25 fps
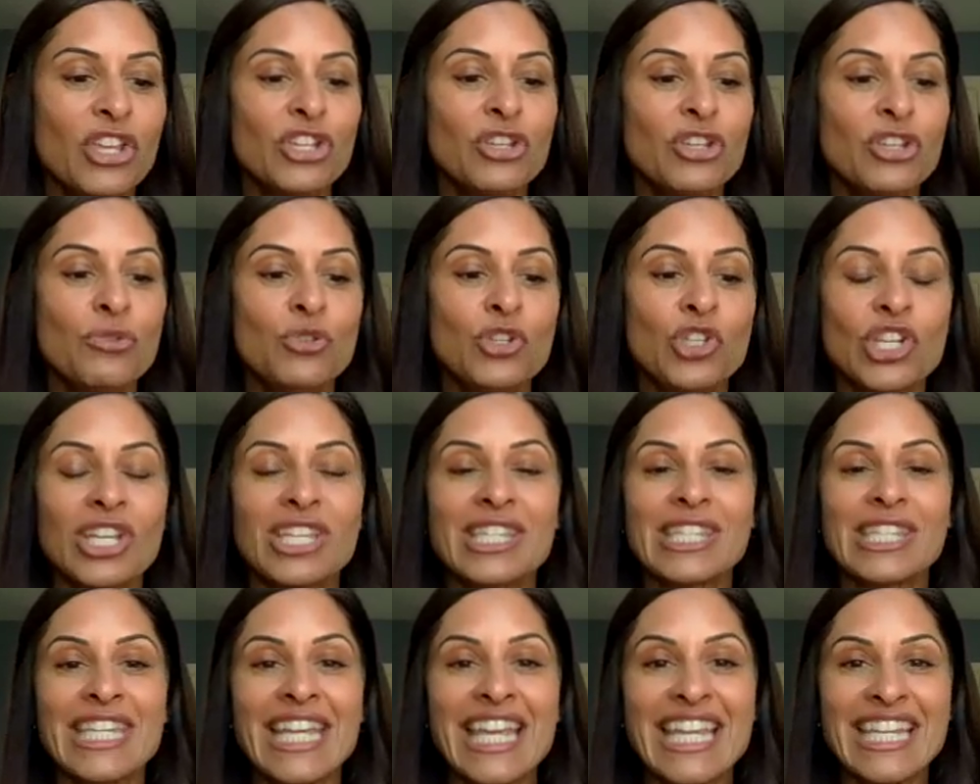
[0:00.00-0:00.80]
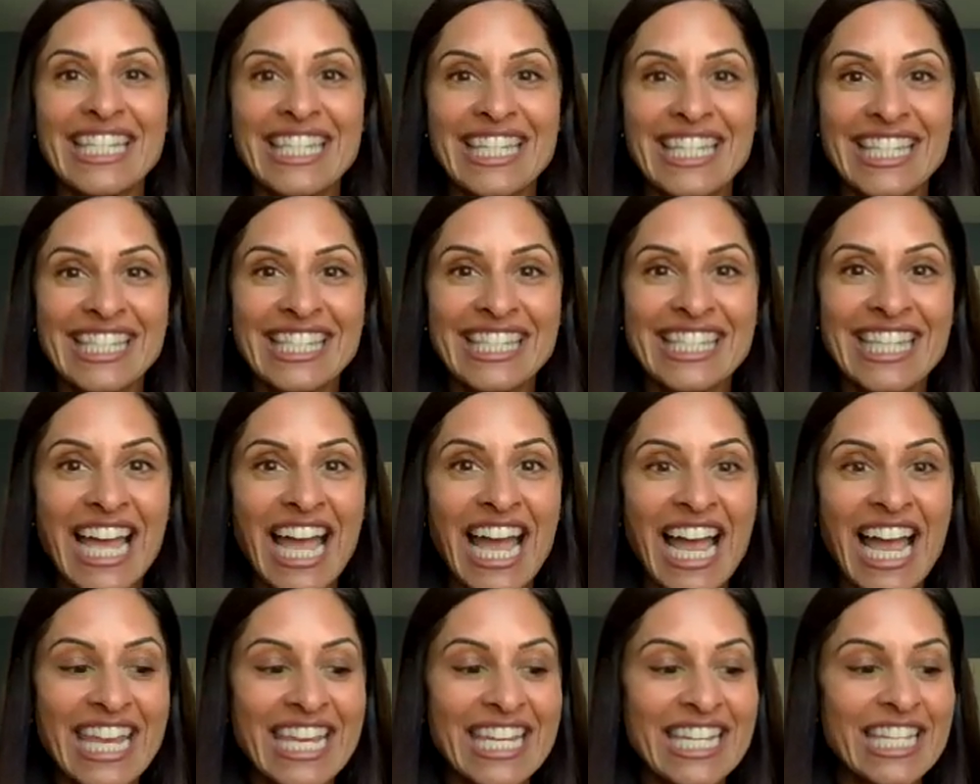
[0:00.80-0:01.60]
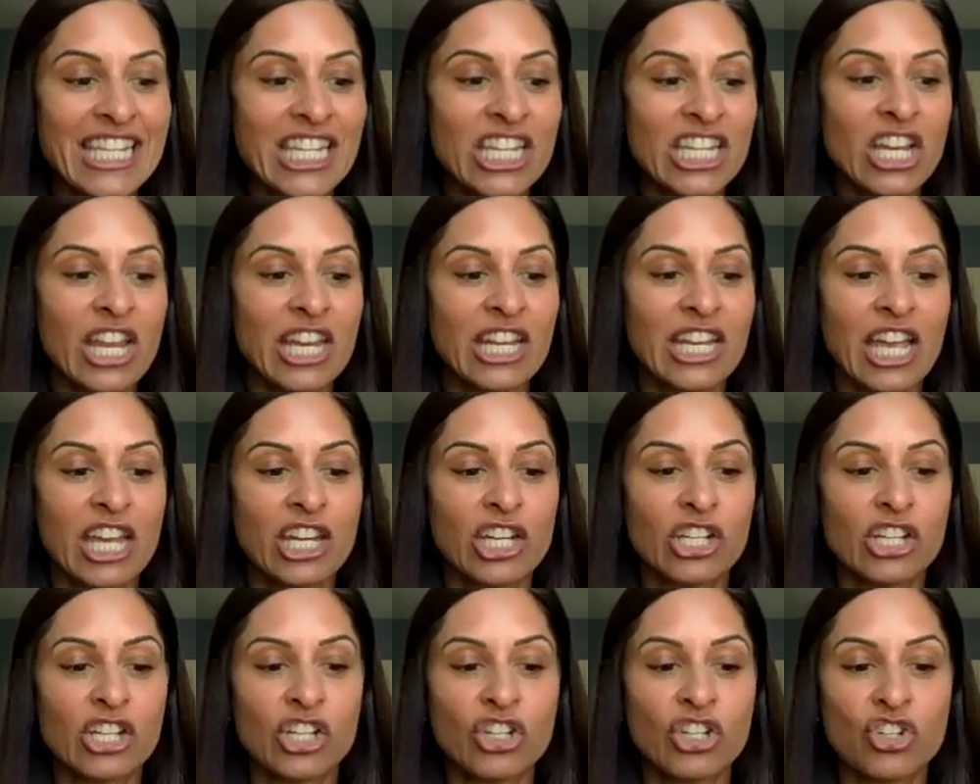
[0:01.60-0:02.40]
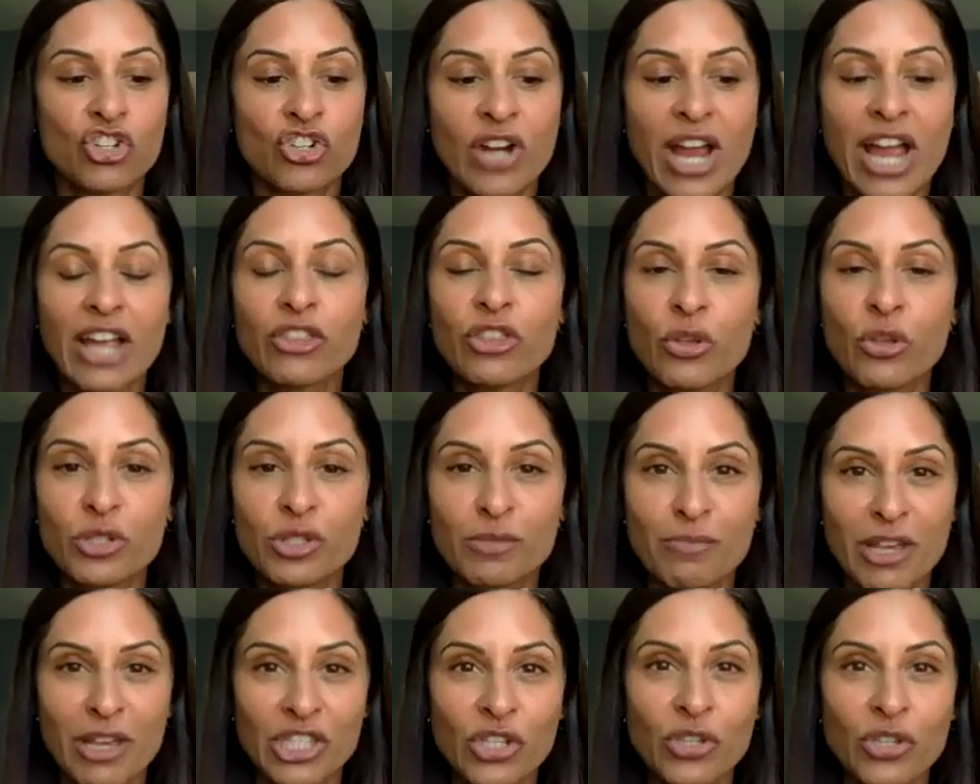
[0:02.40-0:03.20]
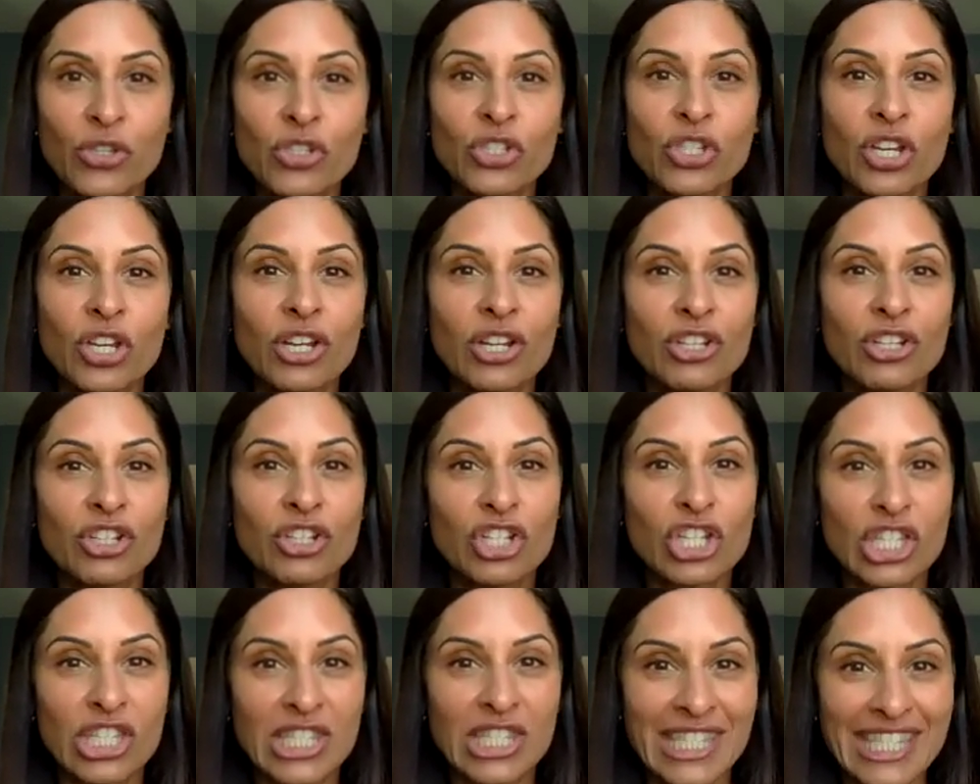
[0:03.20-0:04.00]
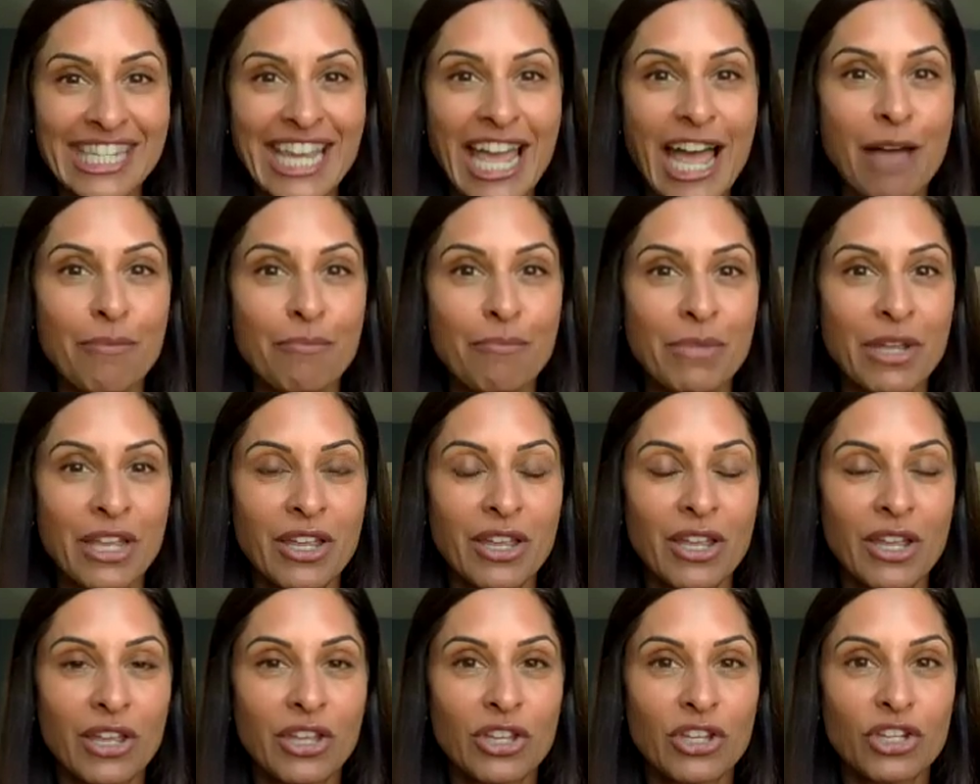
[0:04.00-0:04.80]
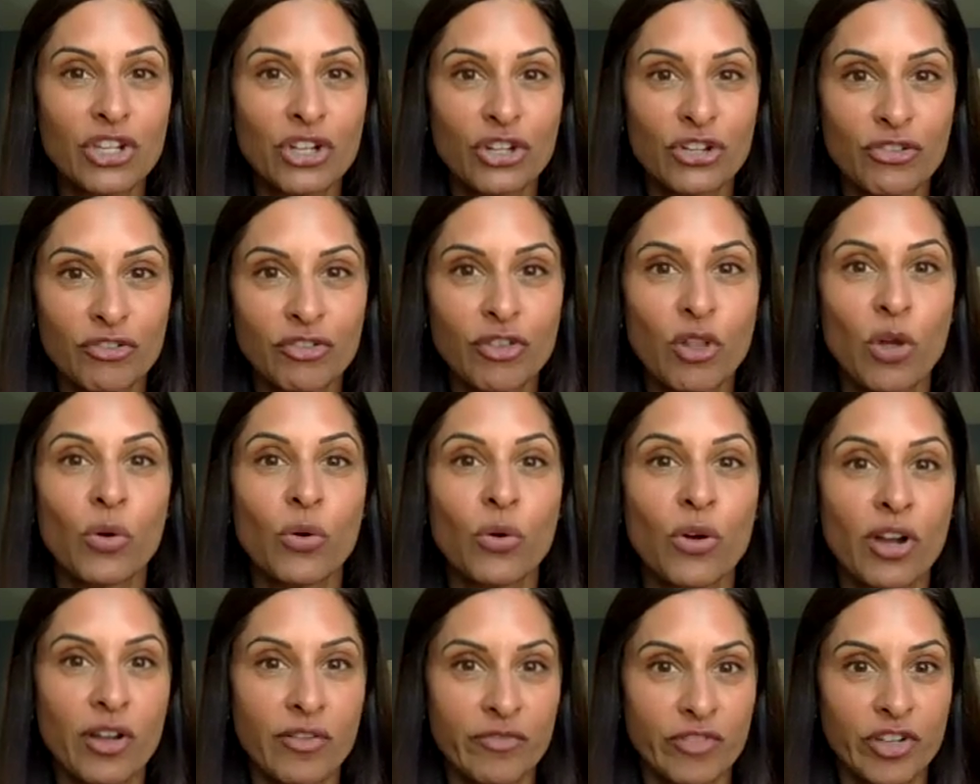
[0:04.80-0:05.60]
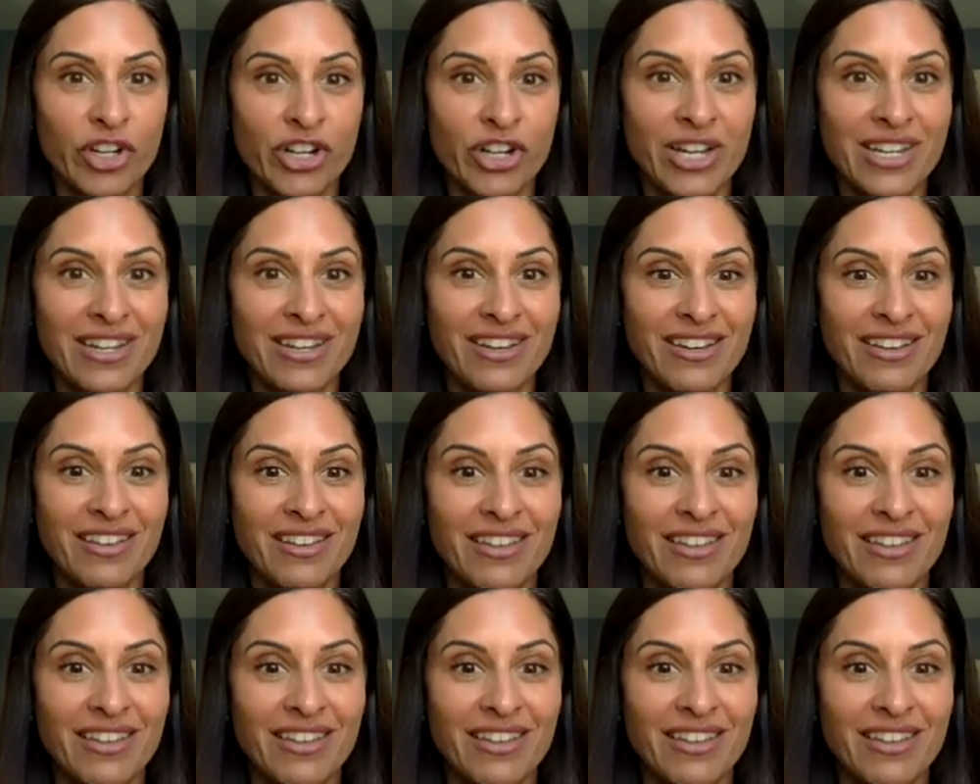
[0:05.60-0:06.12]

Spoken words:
you just tighten and kind of contract those muscles to stop your flow of urine.